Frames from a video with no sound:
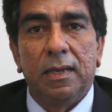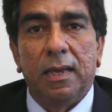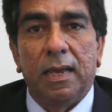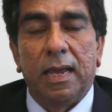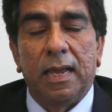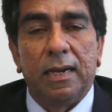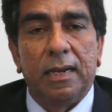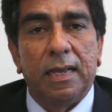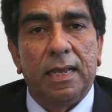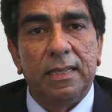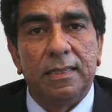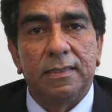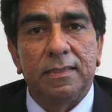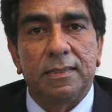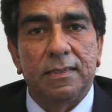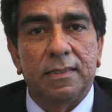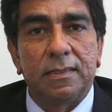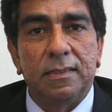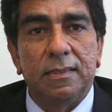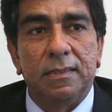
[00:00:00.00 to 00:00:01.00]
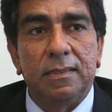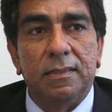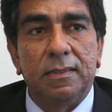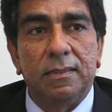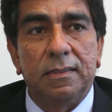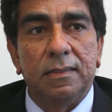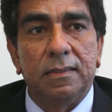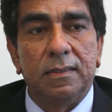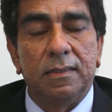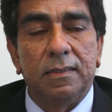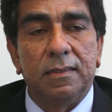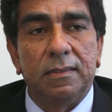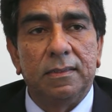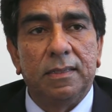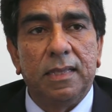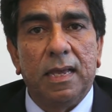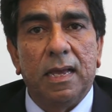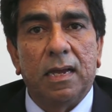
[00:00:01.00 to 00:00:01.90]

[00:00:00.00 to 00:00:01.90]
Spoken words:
and hence they